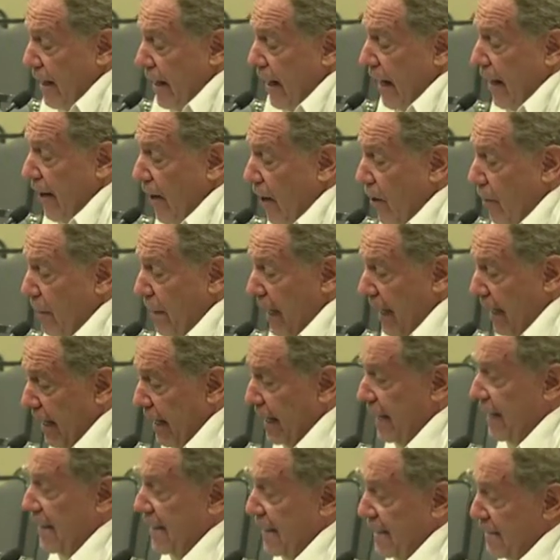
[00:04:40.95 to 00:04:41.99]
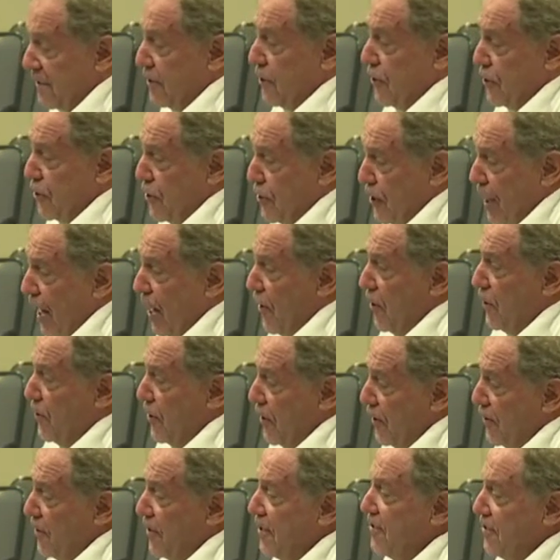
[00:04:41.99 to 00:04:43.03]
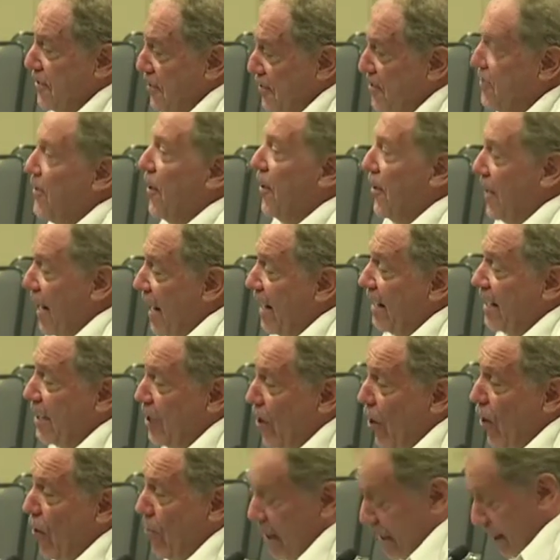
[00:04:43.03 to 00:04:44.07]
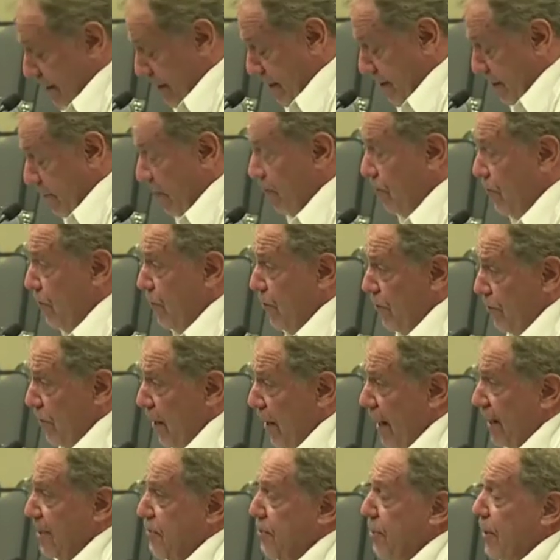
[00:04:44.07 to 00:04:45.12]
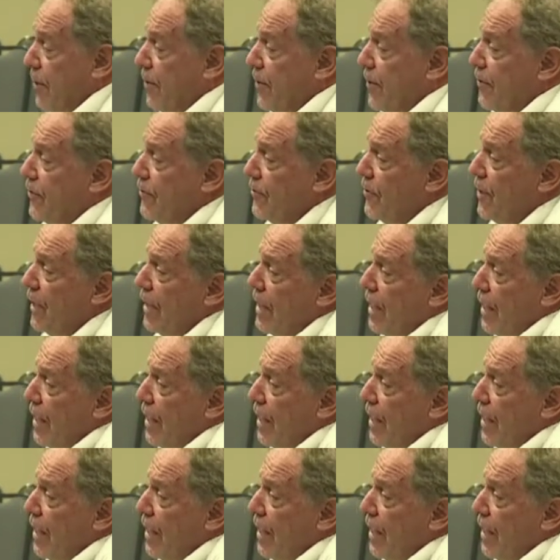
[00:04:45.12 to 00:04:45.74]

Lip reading: And I'll be leading to show that this is not uncommon through my experience